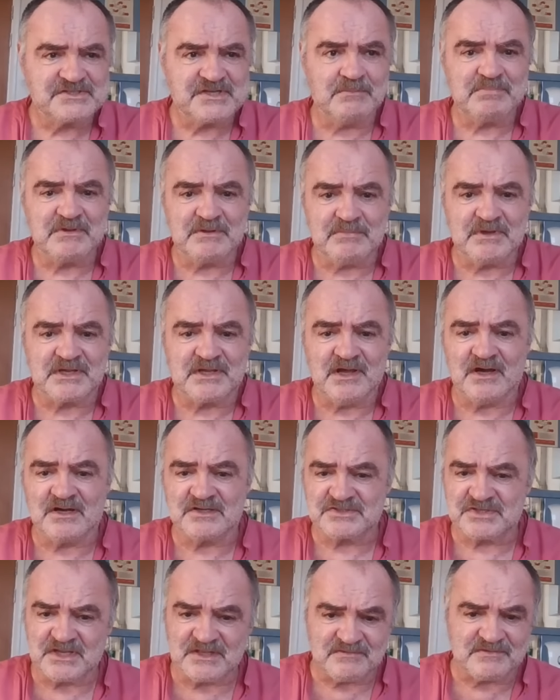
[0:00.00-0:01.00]
simply
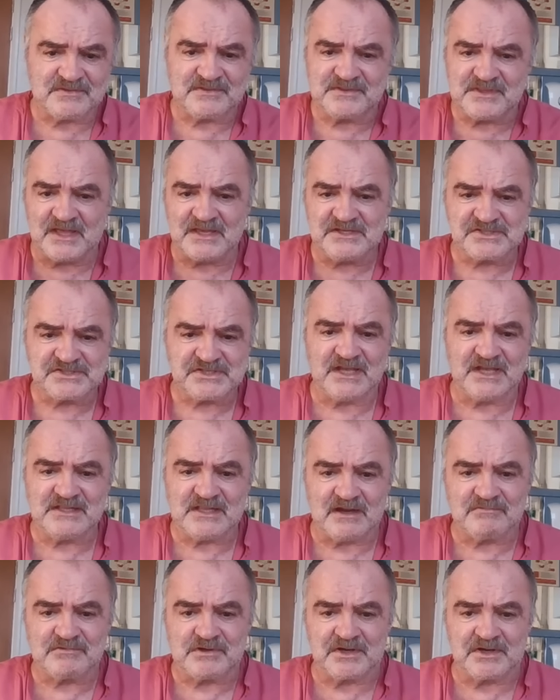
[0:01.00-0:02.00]
because they
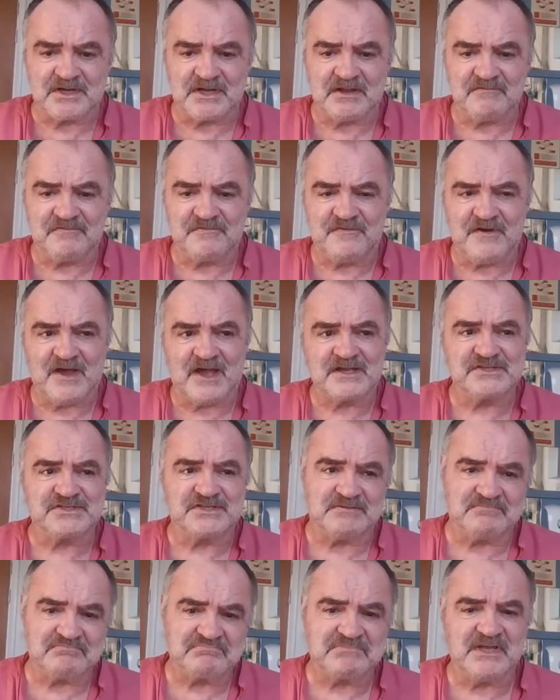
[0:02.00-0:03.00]
say that I've got an
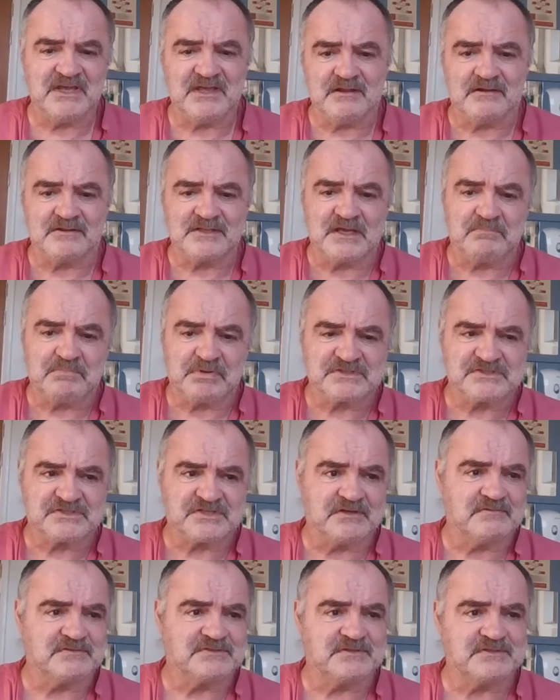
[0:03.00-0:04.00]
infection. You know, they put
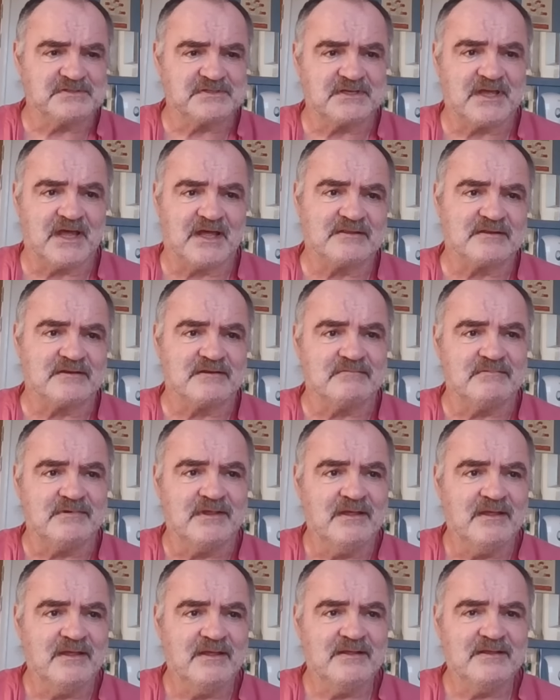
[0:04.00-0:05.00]
two and two together,
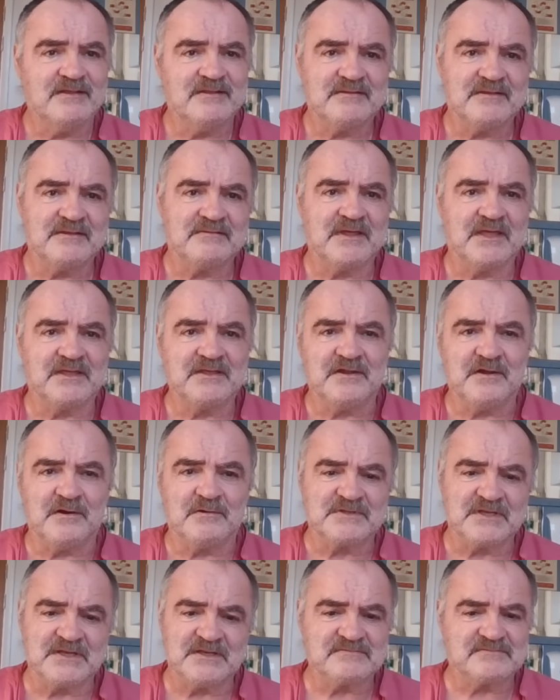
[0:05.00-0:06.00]
and you
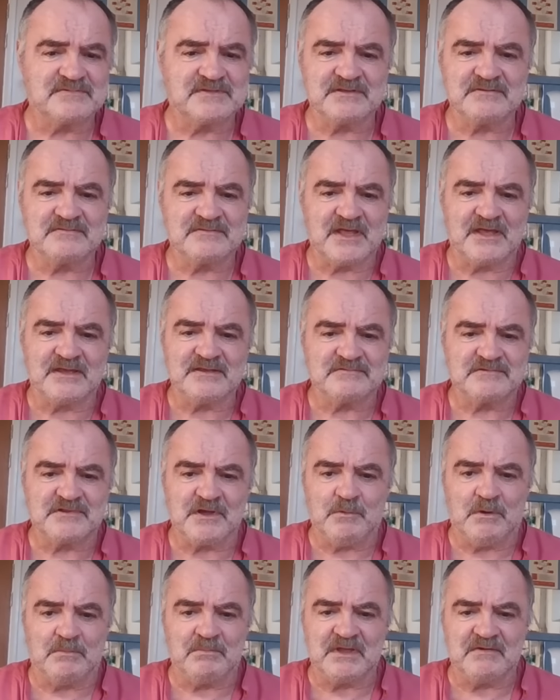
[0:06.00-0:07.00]
know, they
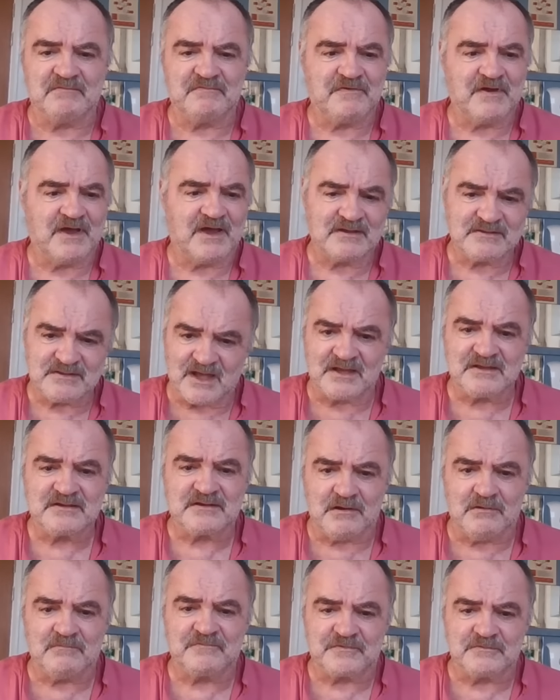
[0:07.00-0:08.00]
don't want me infected. I
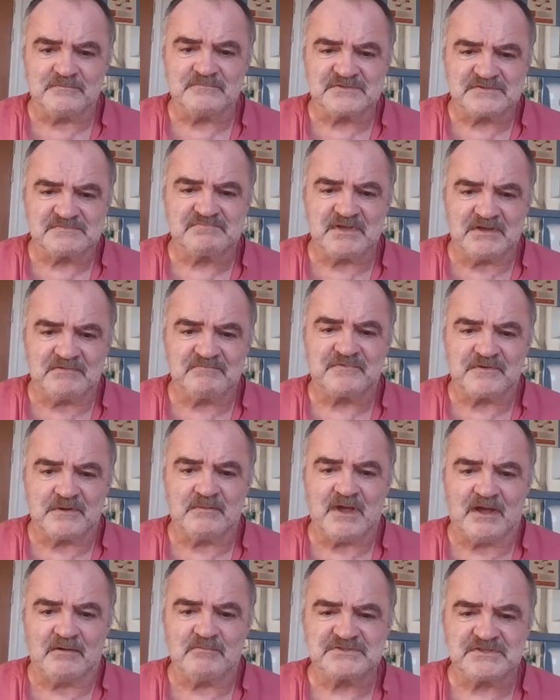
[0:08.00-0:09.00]
come from
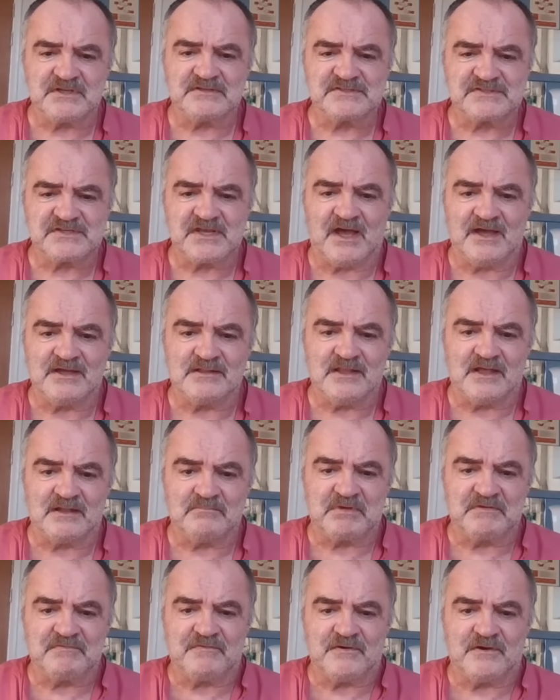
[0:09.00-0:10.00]
I was in
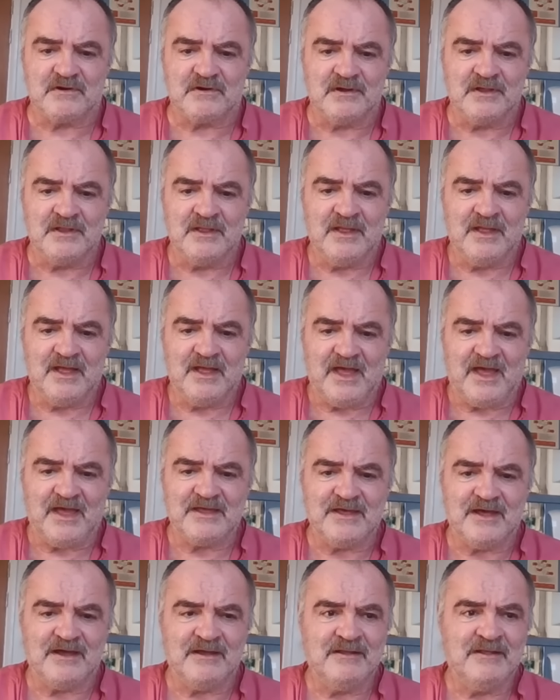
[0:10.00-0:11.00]
Thailand before
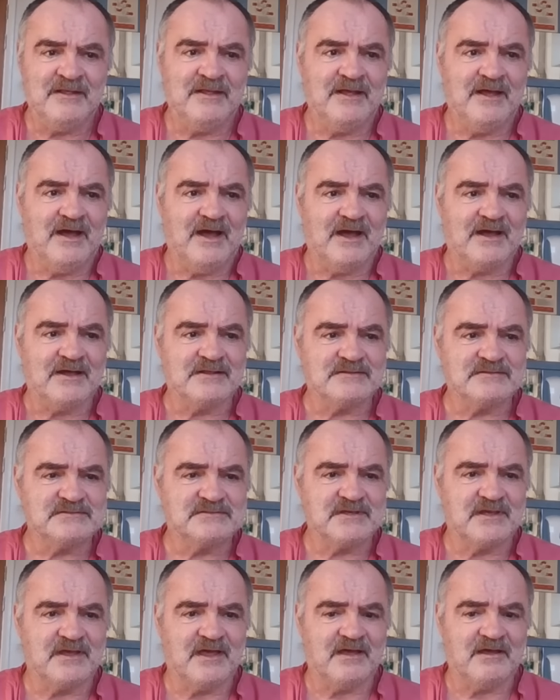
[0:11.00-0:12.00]
here,
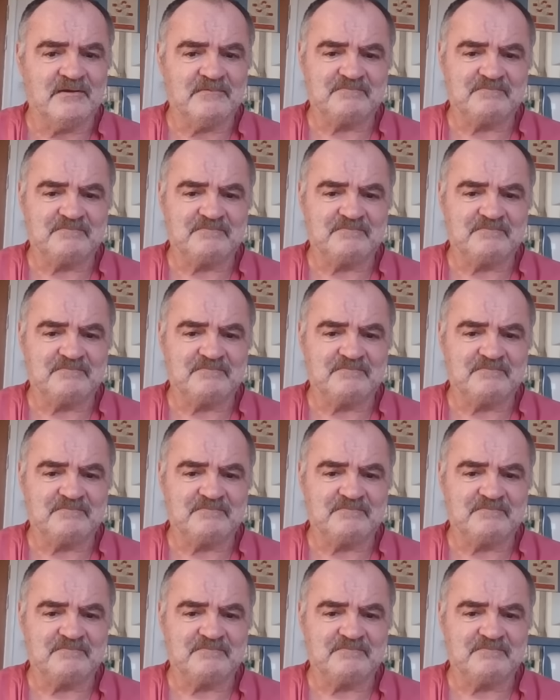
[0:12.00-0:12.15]
and